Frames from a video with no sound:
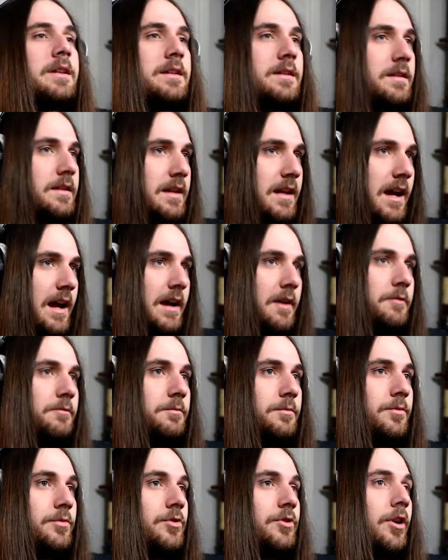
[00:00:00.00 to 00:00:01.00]
Okay,
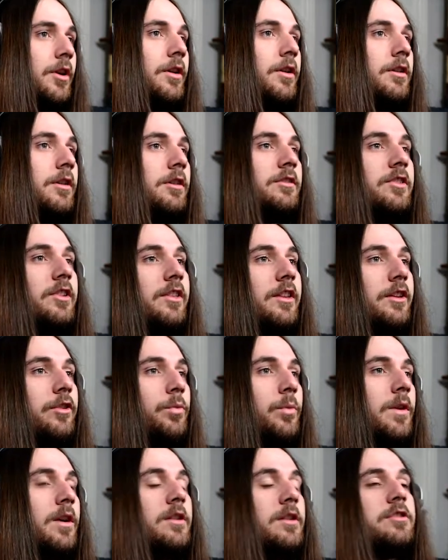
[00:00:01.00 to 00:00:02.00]
we'll go to this
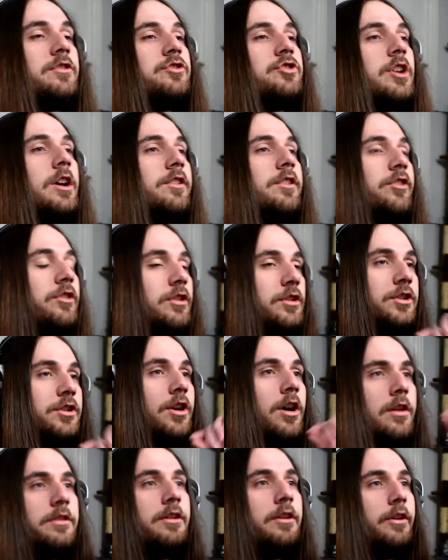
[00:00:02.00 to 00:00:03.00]
one just
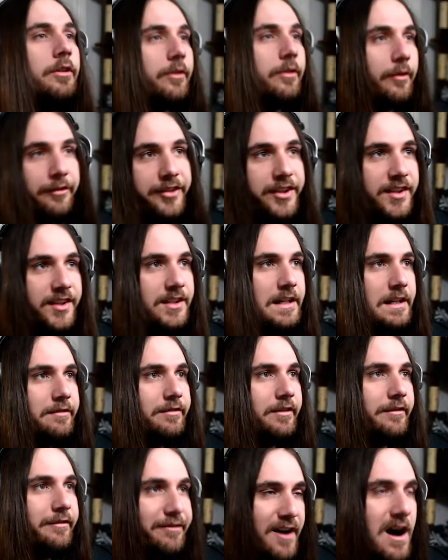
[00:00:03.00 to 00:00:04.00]
yonder of
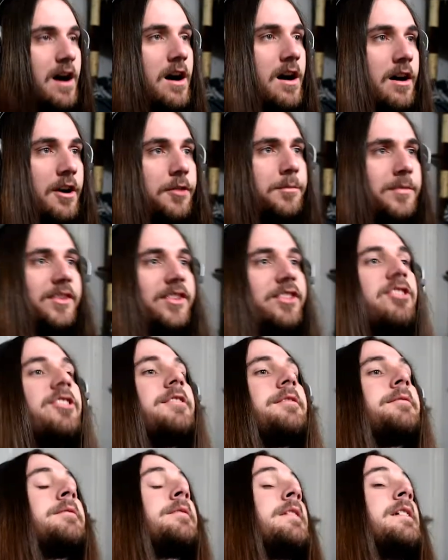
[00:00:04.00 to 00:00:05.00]
Stephen Farms.
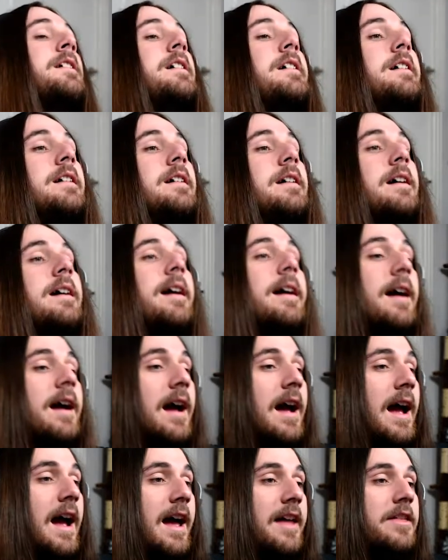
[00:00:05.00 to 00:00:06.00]

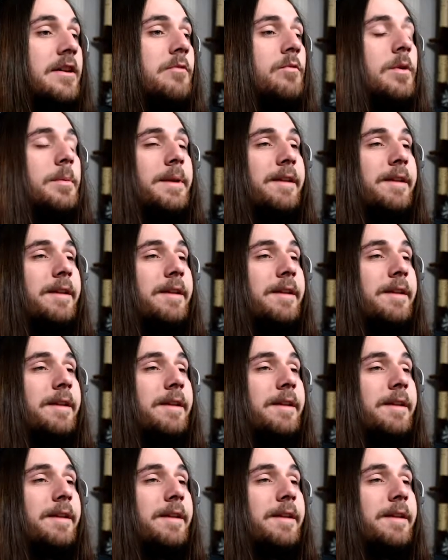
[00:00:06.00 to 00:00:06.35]
And then we'll be